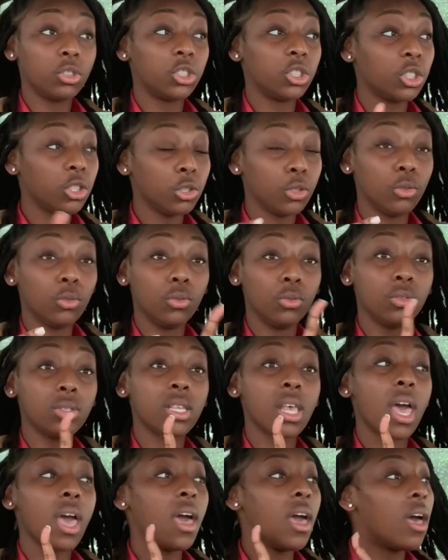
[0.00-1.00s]
shoes,
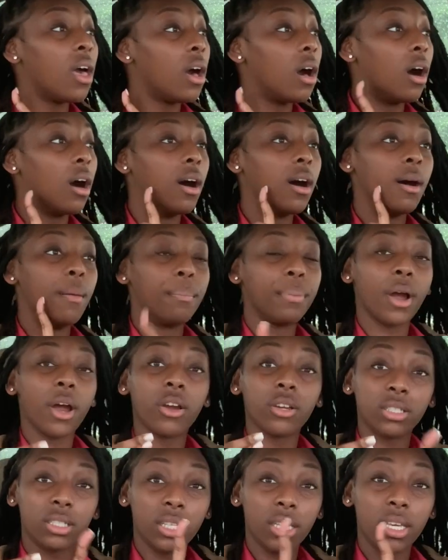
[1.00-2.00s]

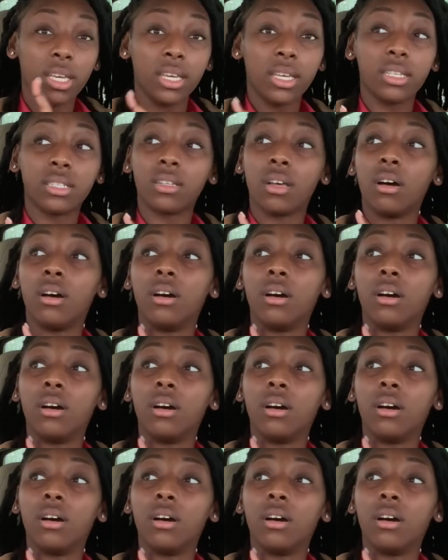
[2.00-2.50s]
purses,